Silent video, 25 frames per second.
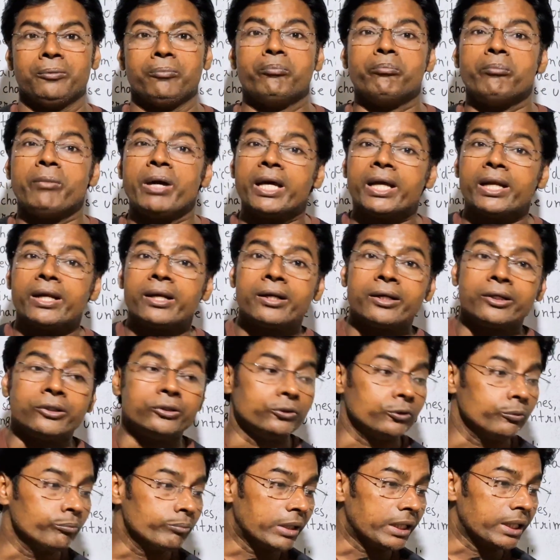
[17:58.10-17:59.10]

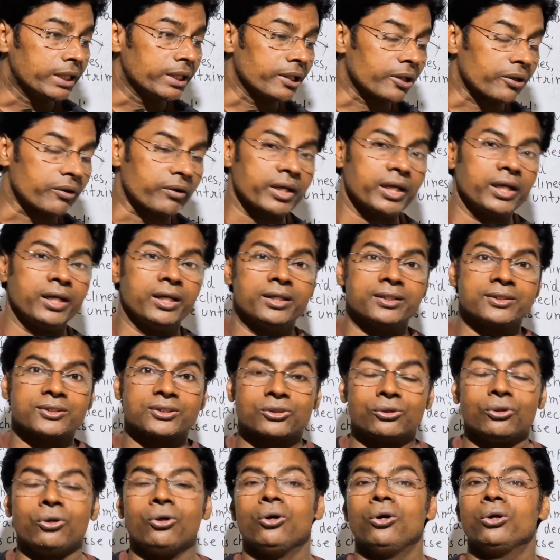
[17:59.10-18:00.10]
human
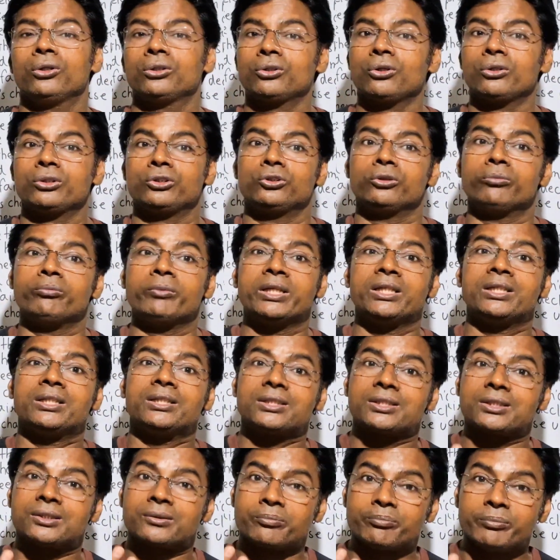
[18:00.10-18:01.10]
race, or the human
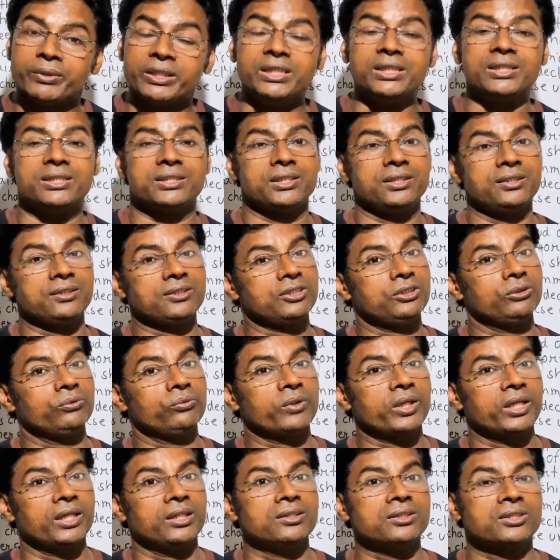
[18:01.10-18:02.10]
species
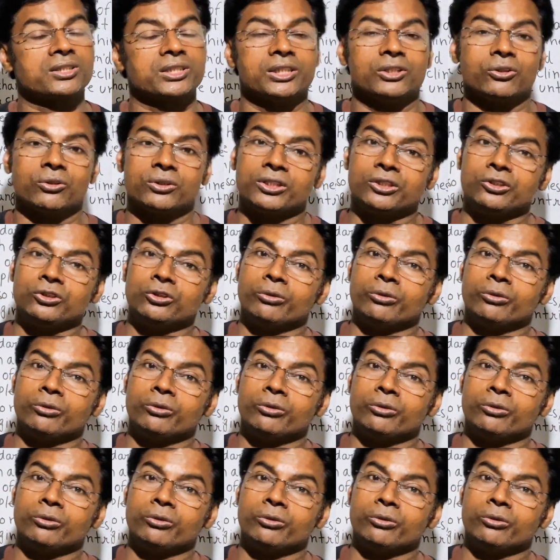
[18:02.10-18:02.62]
you can say, or the